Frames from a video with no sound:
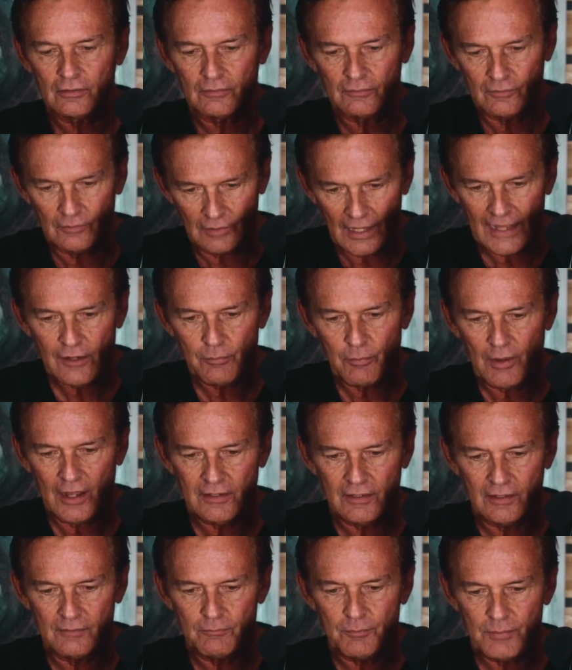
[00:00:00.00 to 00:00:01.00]

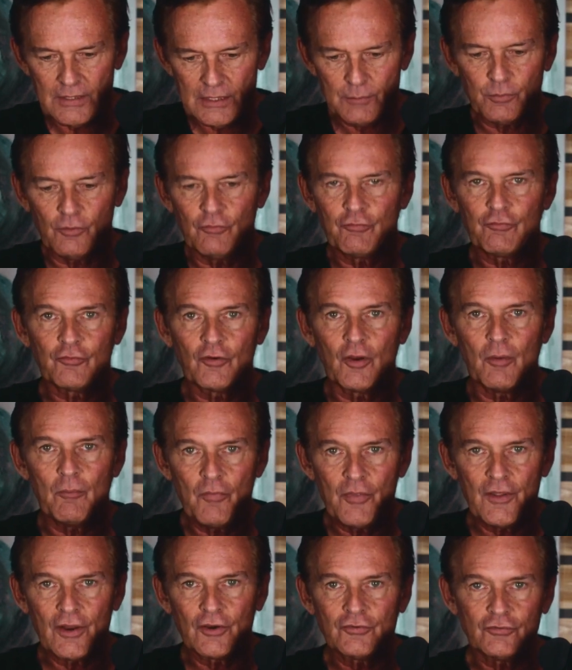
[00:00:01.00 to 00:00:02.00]
like-minded people from
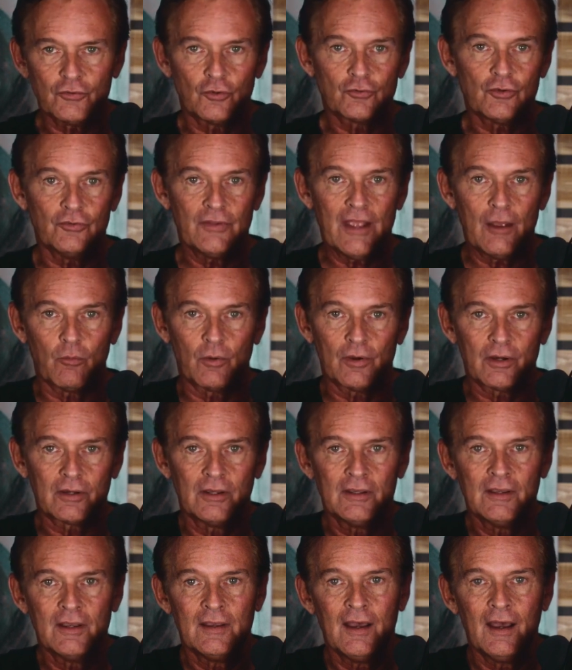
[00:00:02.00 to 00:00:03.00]
their social network.
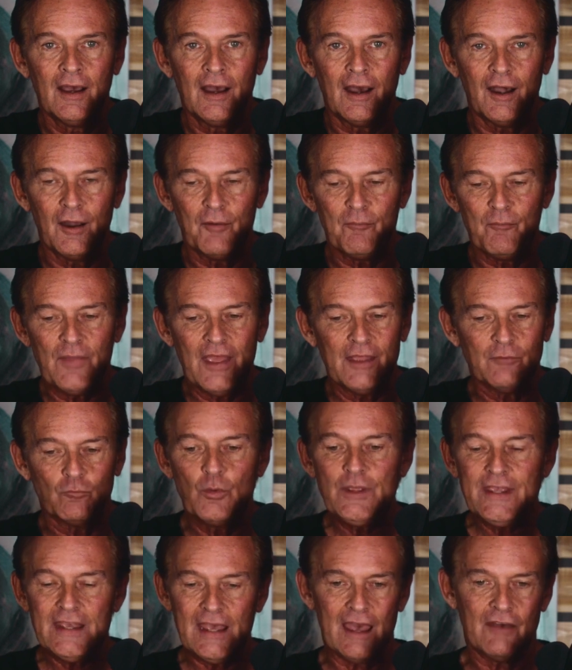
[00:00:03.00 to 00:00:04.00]
And
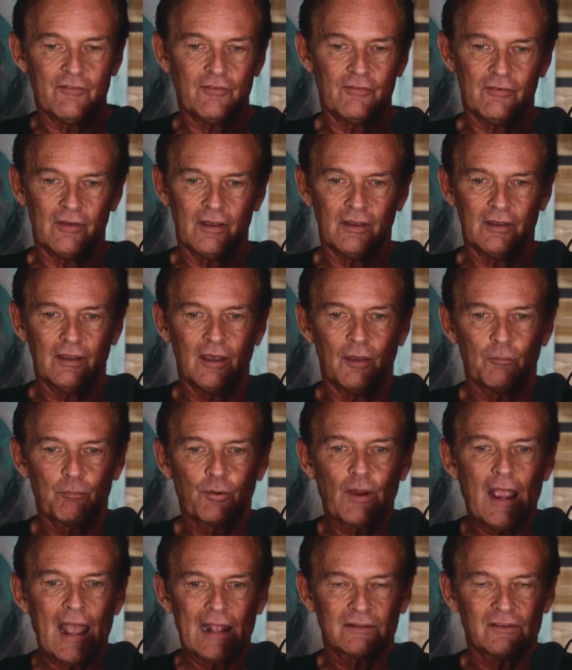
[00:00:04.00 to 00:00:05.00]
we have a
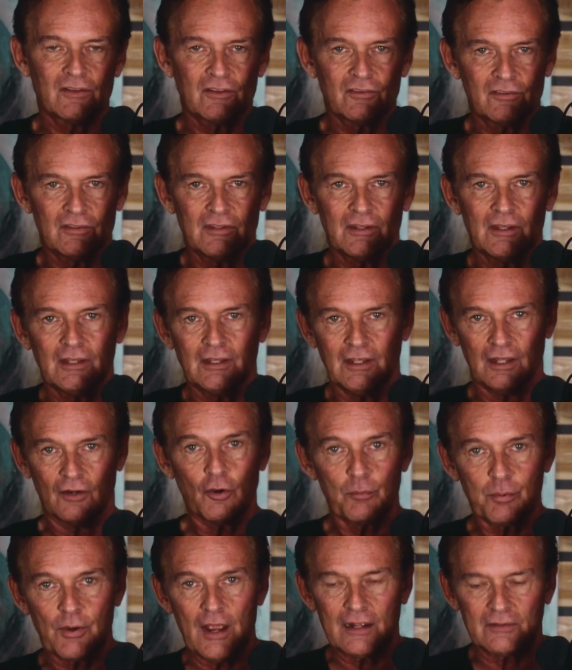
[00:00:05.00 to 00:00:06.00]
practice in
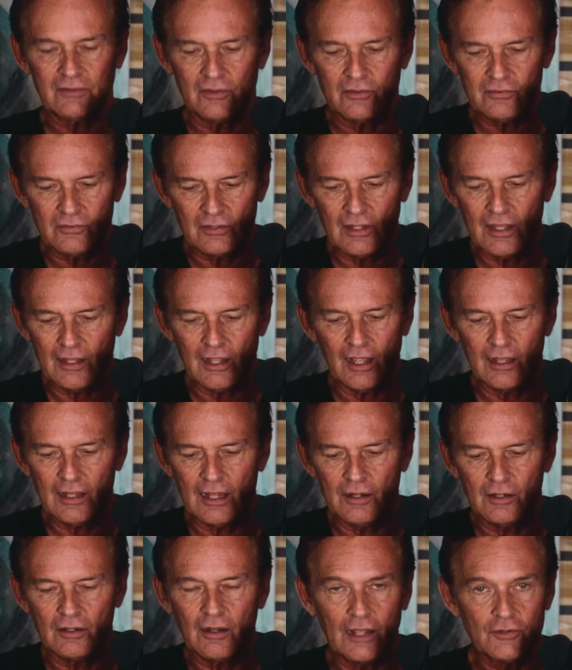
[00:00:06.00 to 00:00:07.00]
our practice,
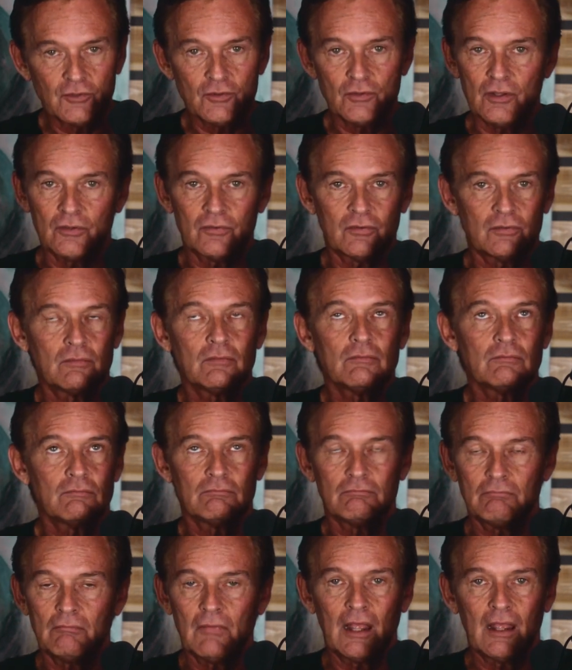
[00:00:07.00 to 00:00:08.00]
and I do this,
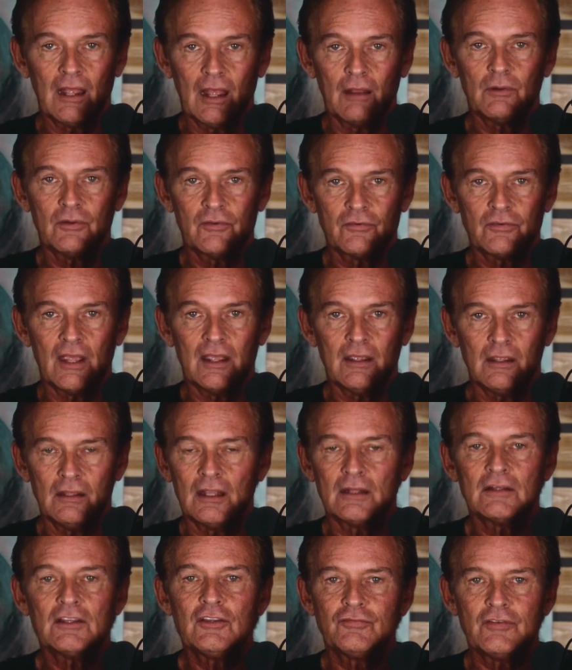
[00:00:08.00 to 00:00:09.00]
I would say
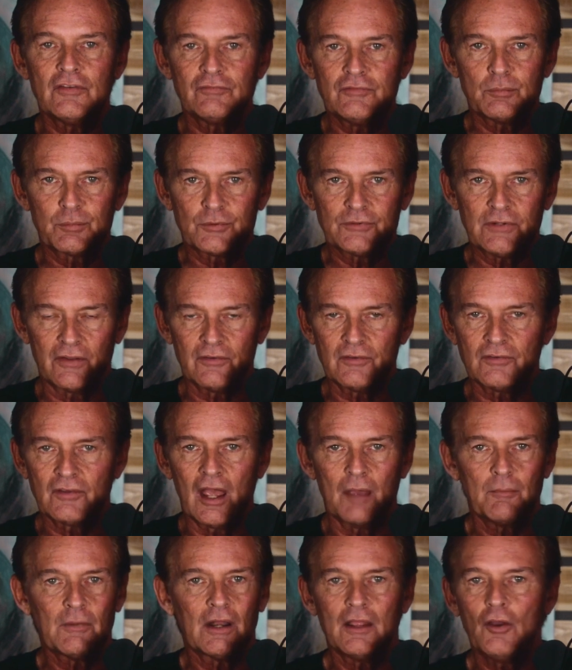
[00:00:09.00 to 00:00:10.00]
at least 50% of the
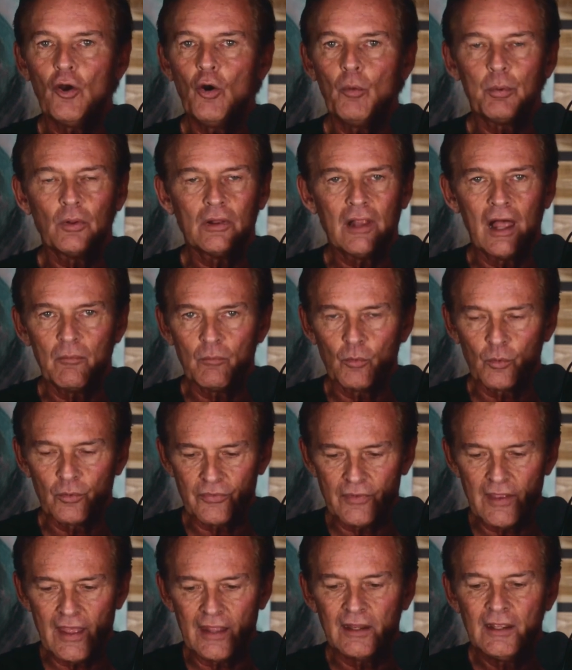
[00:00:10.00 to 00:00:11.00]
time, and I hope a lot more
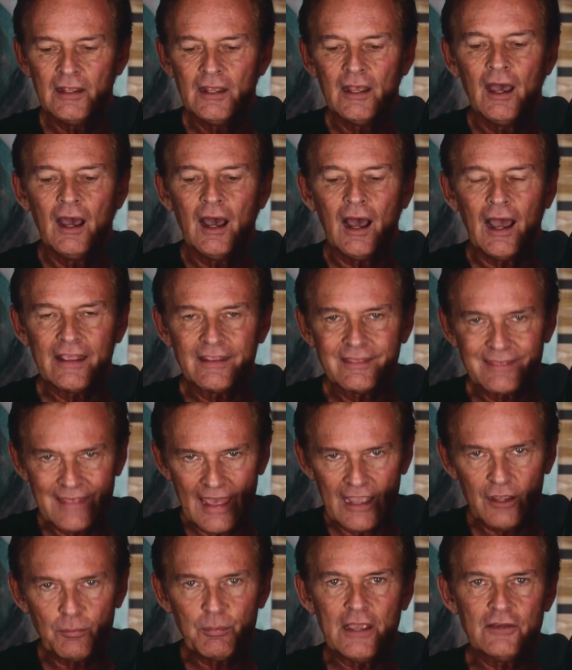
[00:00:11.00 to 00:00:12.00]
than that. I
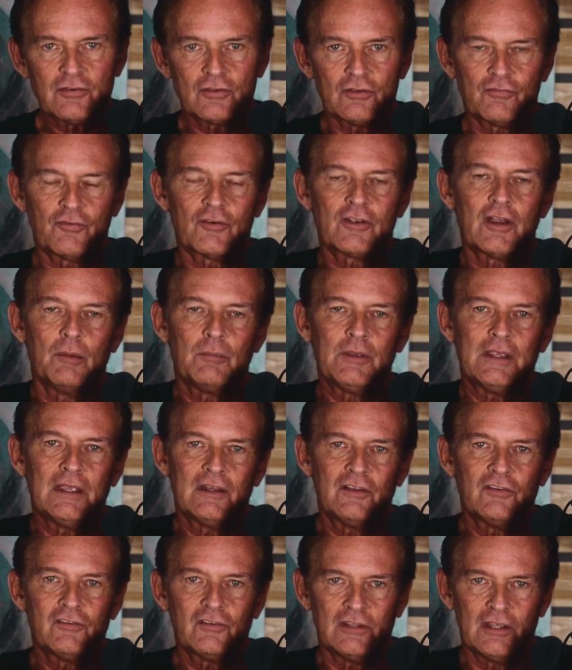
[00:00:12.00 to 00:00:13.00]
thank patients for coming in
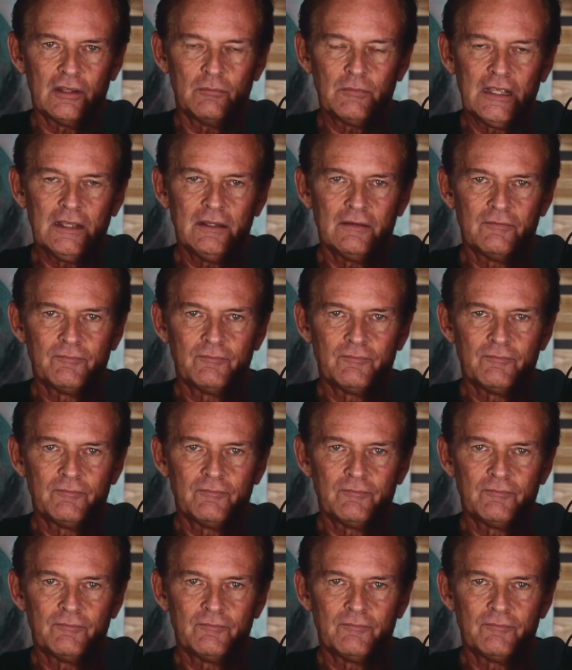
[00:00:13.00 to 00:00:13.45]
and seeing me.